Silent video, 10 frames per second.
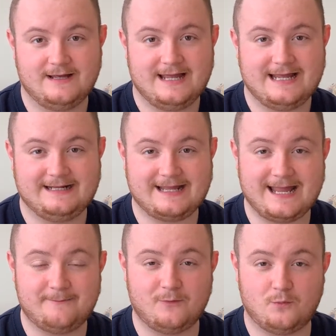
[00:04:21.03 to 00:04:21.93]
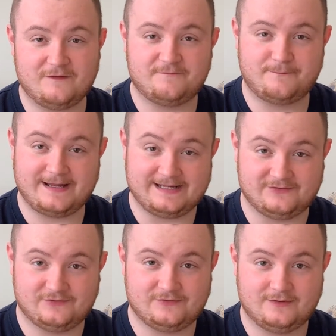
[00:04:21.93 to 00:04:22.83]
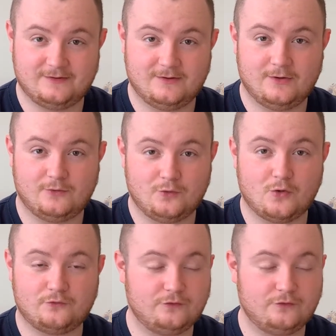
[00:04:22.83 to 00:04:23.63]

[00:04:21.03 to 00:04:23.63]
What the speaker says: He came with peace, not